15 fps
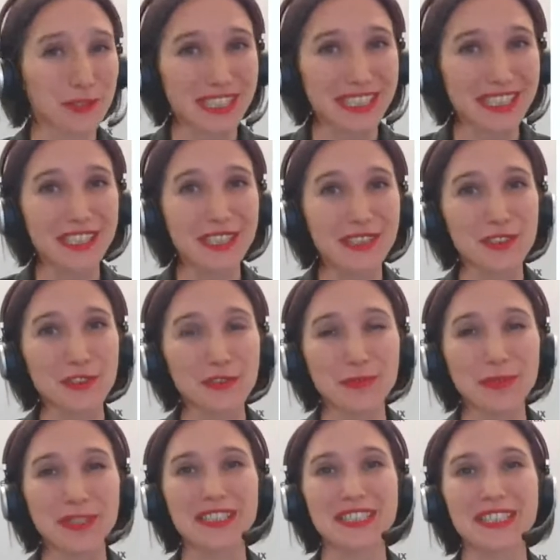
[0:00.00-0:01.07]
10 years of
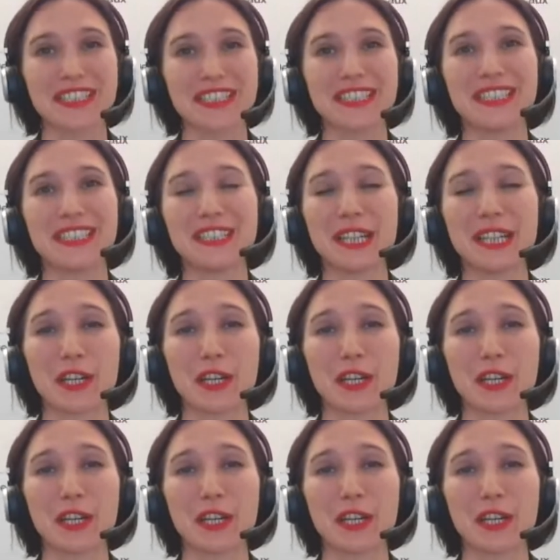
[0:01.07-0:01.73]
marketing